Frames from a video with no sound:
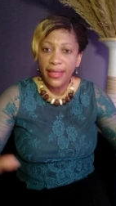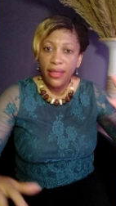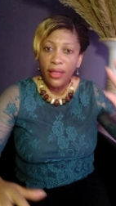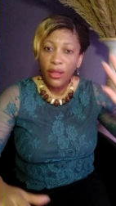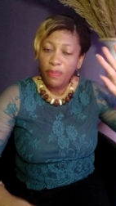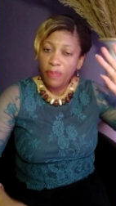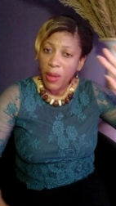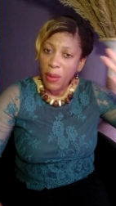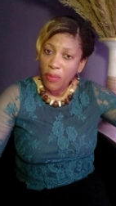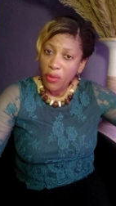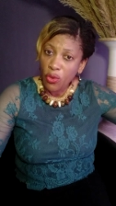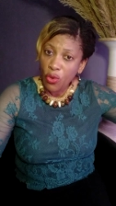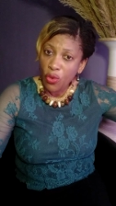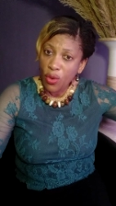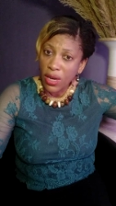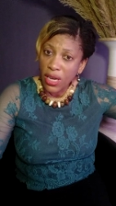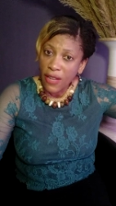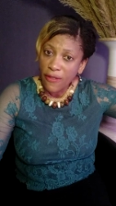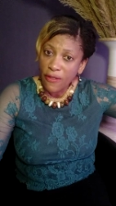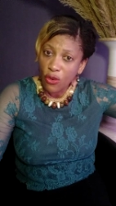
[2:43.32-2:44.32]
The people
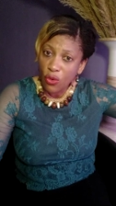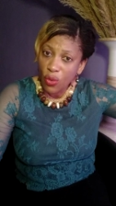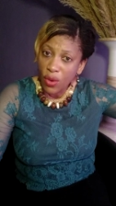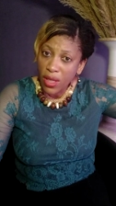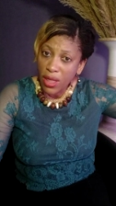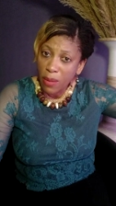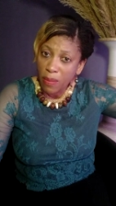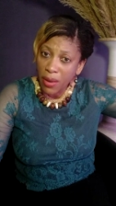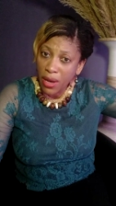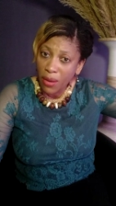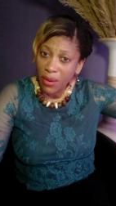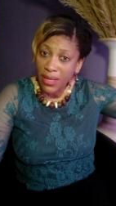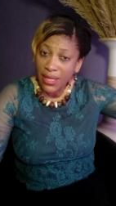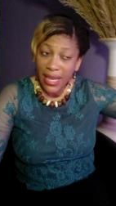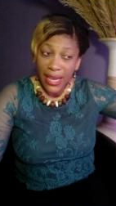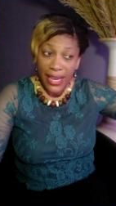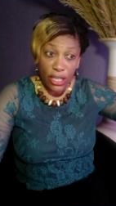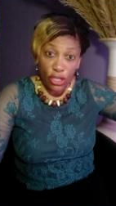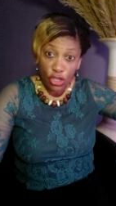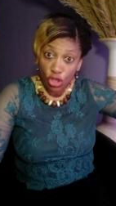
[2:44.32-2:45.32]
who are living with, the parents
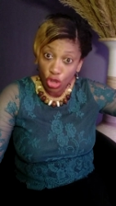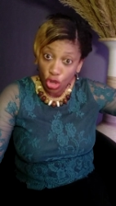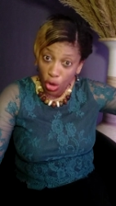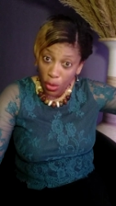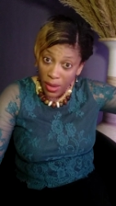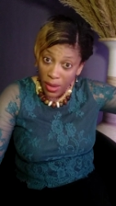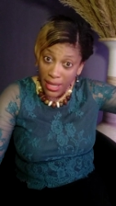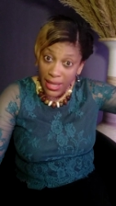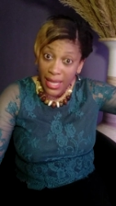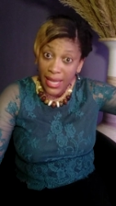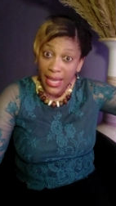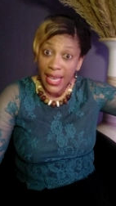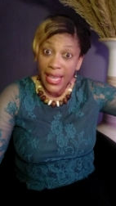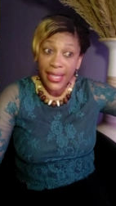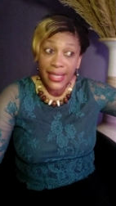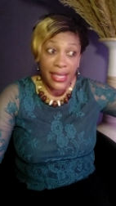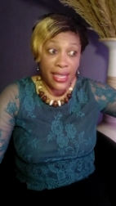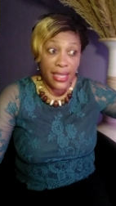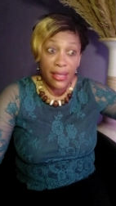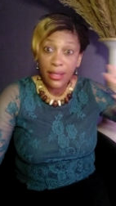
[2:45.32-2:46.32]
are enjoying, they're
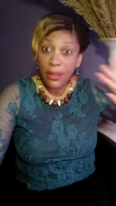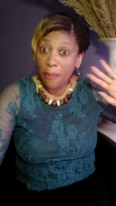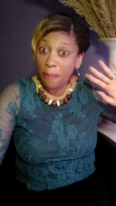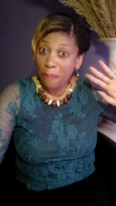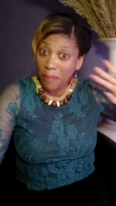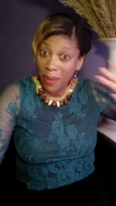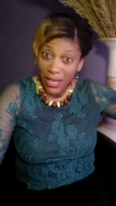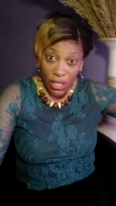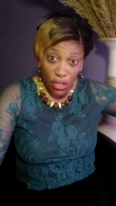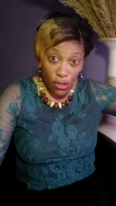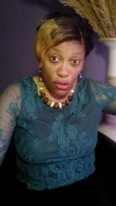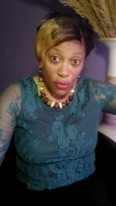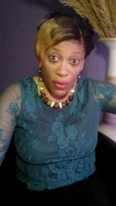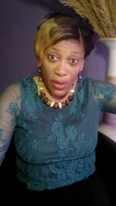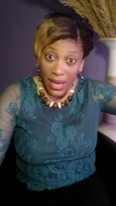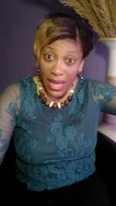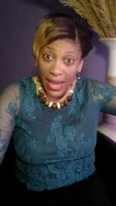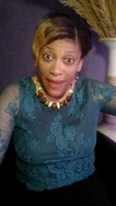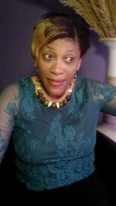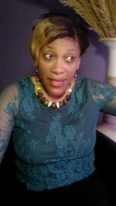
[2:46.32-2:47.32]
eating the best of
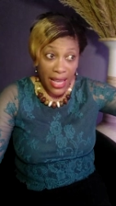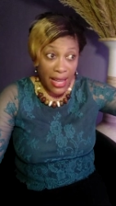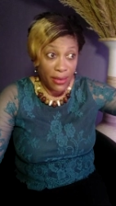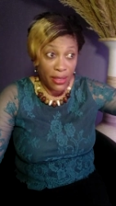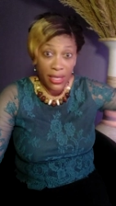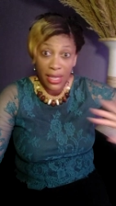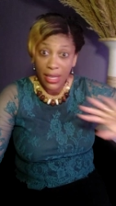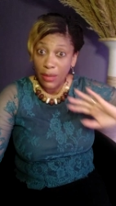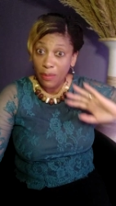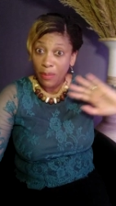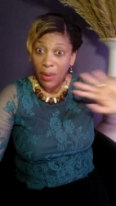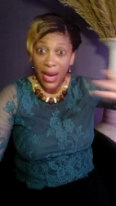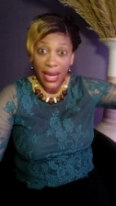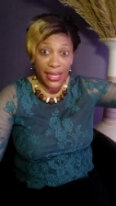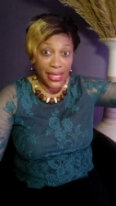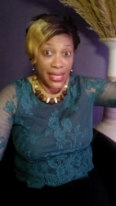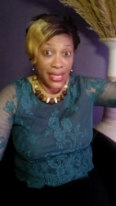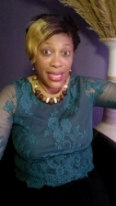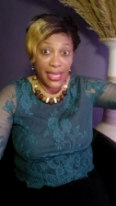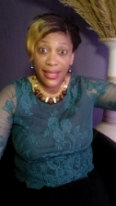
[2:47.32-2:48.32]
life, they attend
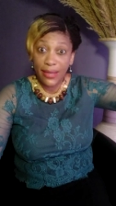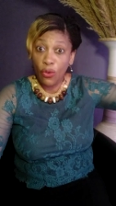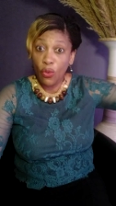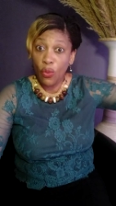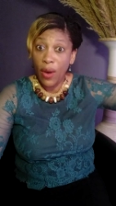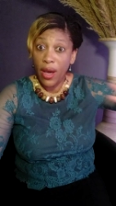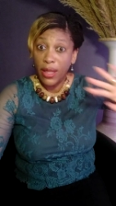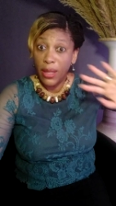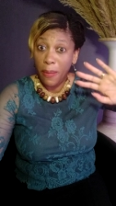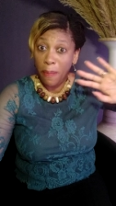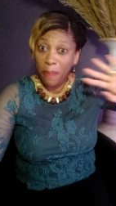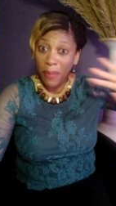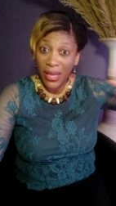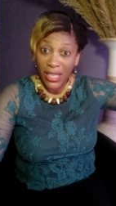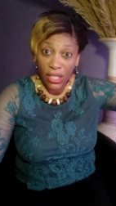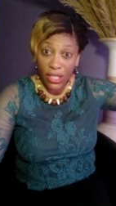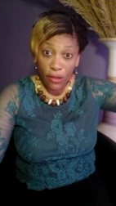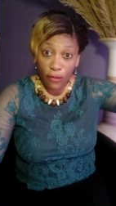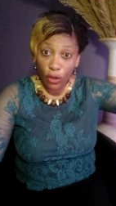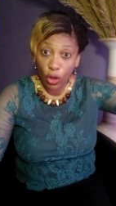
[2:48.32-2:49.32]
parties, they wear the
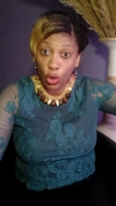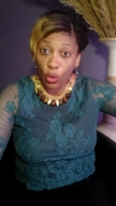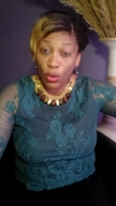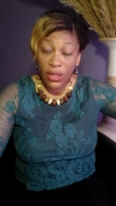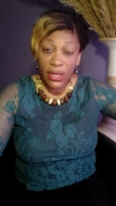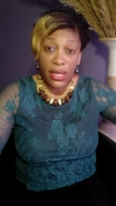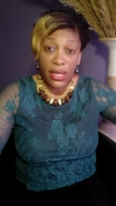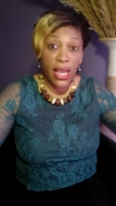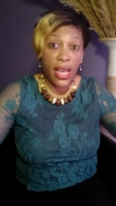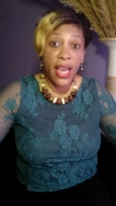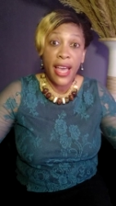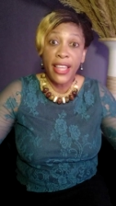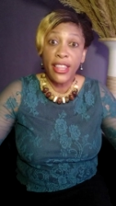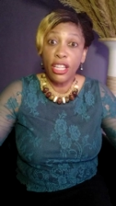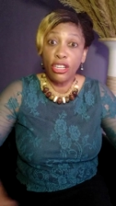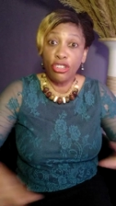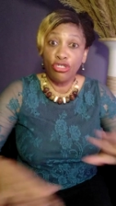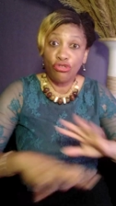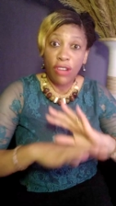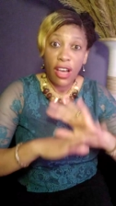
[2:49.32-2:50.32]
best of clothes,
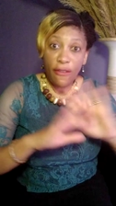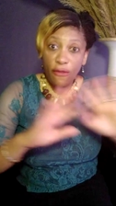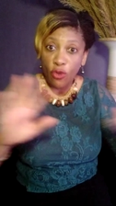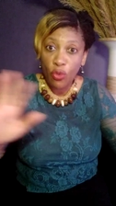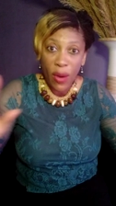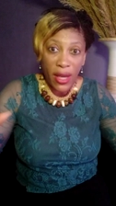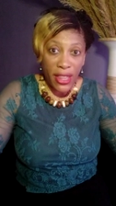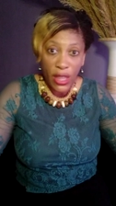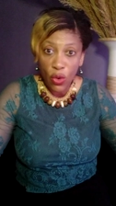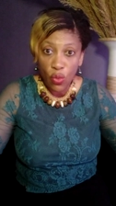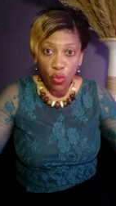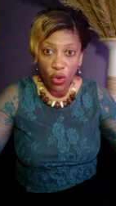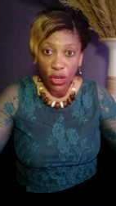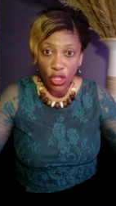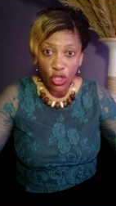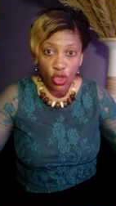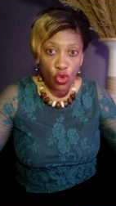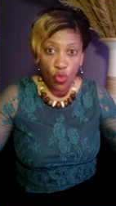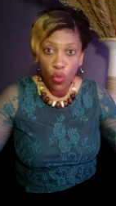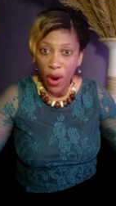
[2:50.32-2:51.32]
they travel when they
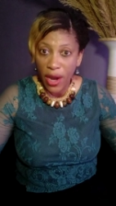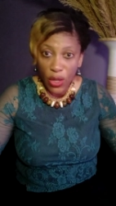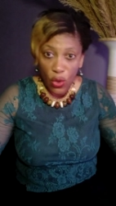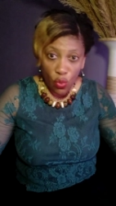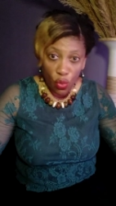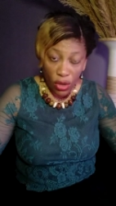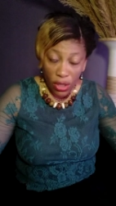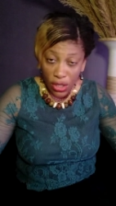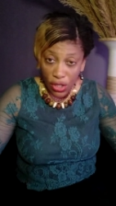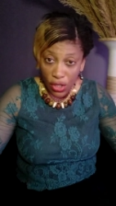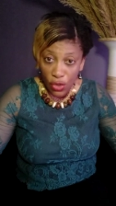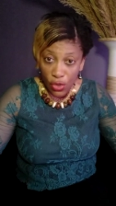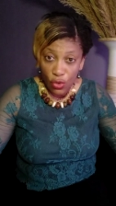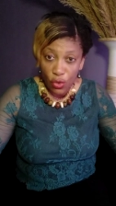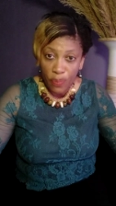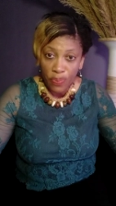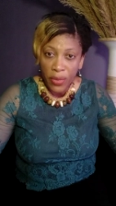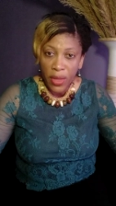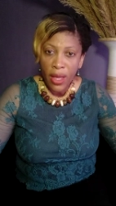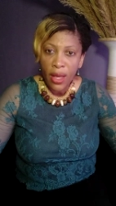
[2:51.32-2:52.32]
want to, where they want
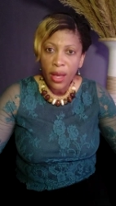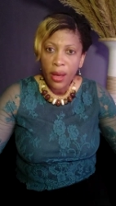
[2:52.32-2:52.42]
to.